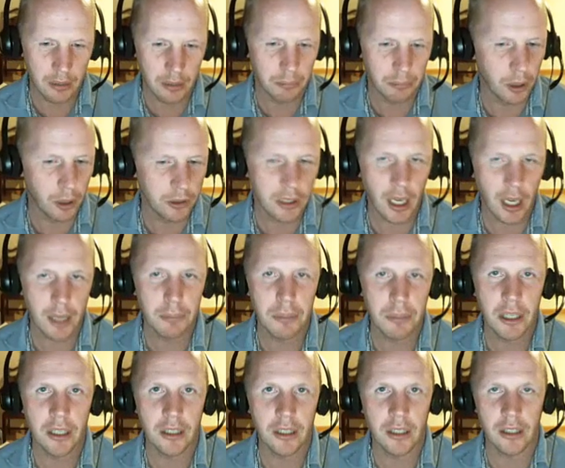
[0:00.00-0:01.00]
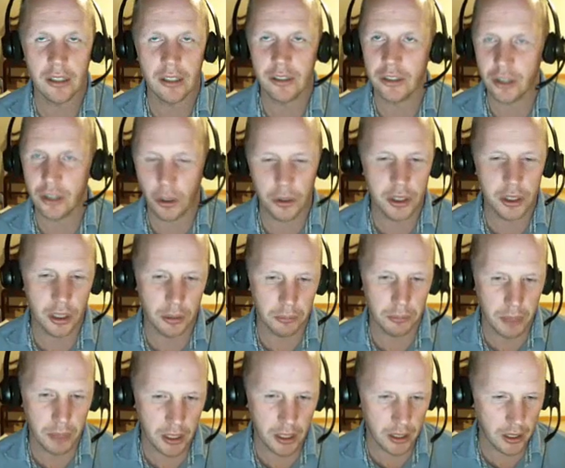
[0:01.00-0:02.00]
multimedia, social
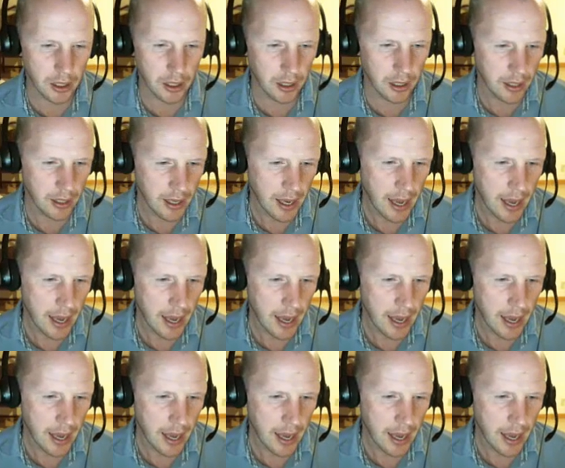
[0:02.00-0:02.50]
media,